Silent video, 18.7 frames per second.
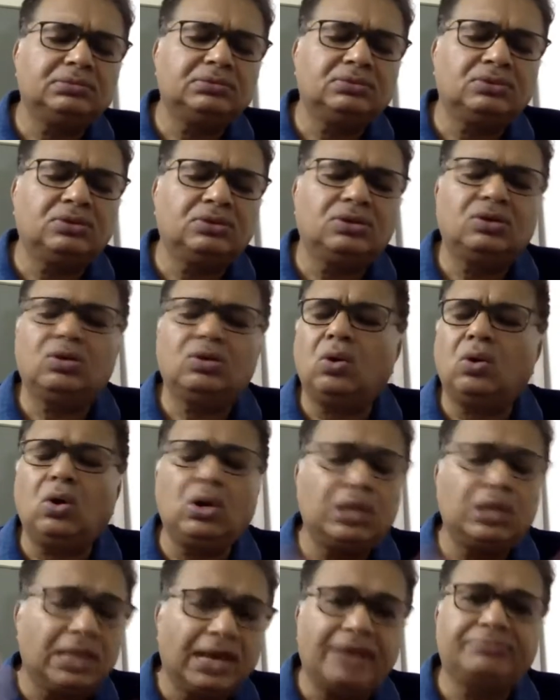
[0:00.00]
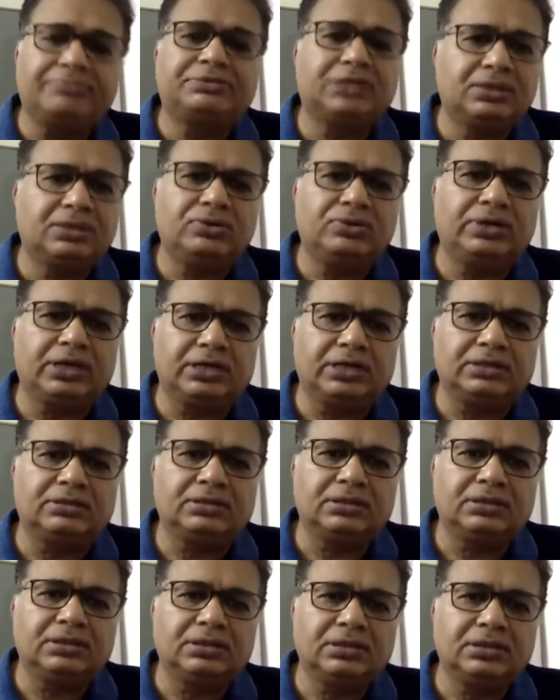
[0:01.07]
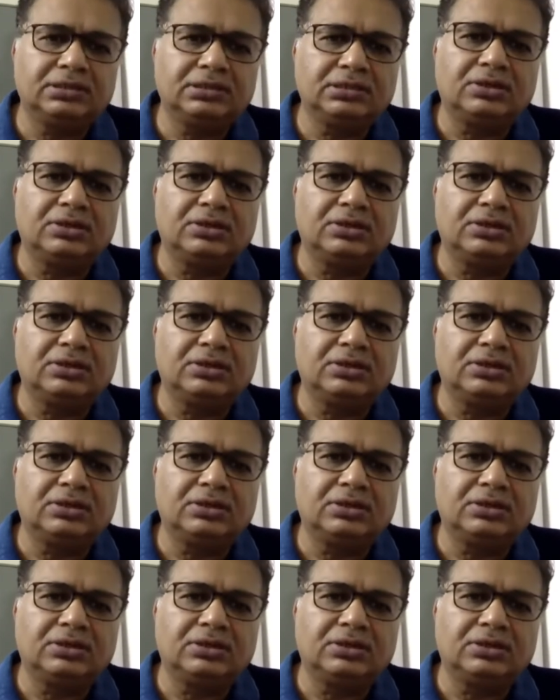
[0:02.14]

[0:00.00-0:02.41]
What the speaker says: no. All the apps are doing it, is it not?